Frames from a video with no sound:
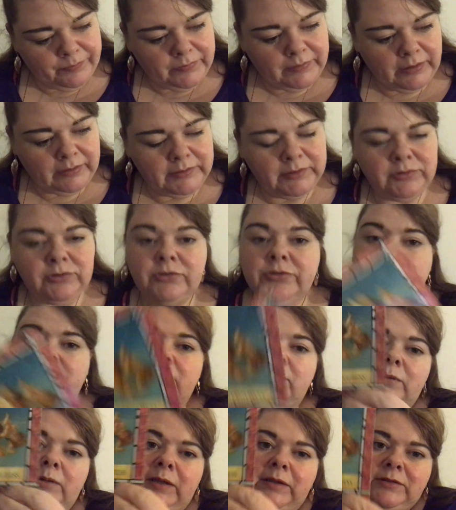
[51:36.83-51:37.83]
And this
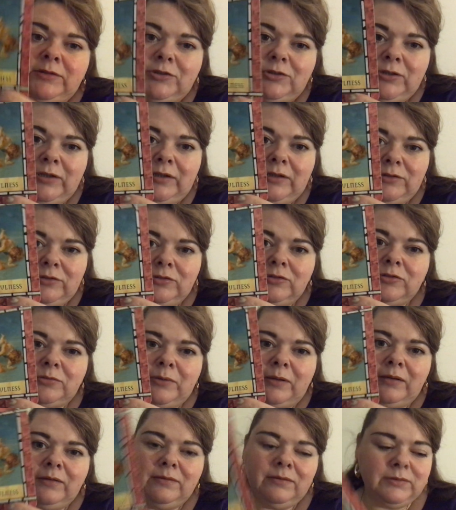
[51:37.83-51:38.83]
also relates to childhood as
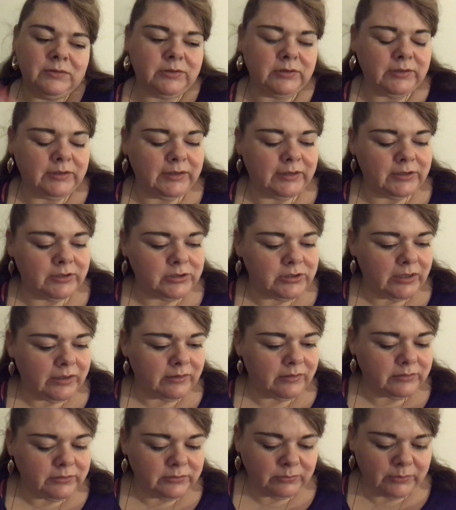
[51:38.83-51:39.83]
well. So your inner
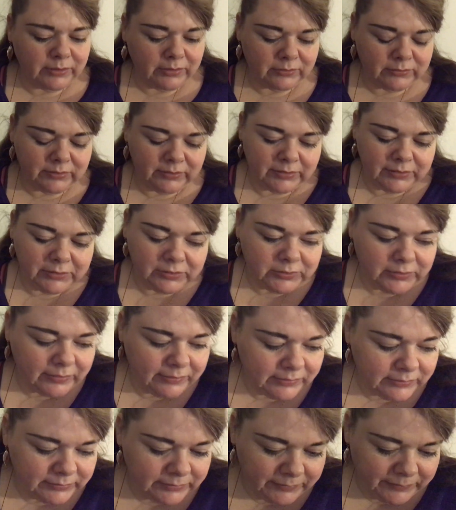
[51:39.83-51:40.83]
child, work on your inner
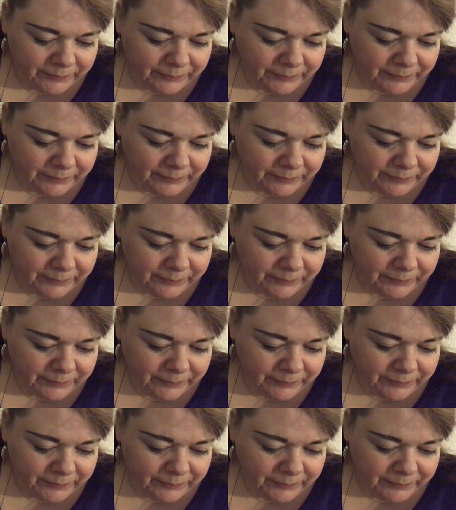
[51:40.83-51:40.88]
child.